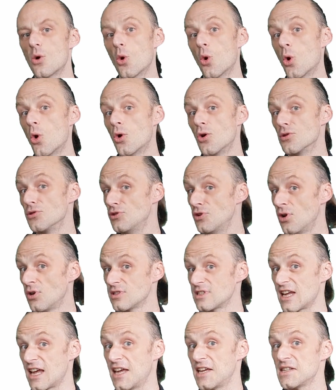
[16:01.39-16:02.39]
or
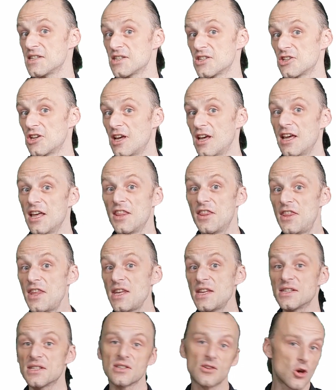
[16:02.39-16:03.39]
not S.
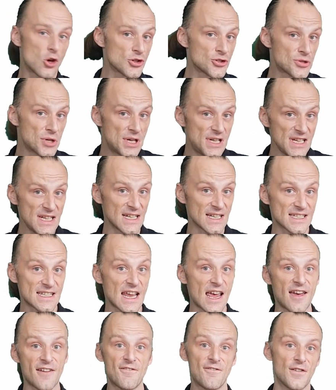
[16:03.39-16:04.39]
This contradicts
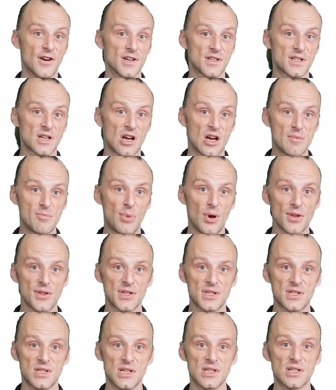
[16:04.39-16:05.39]
our first
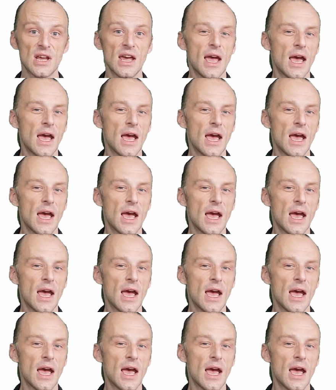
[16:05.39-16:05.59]
hypothesis,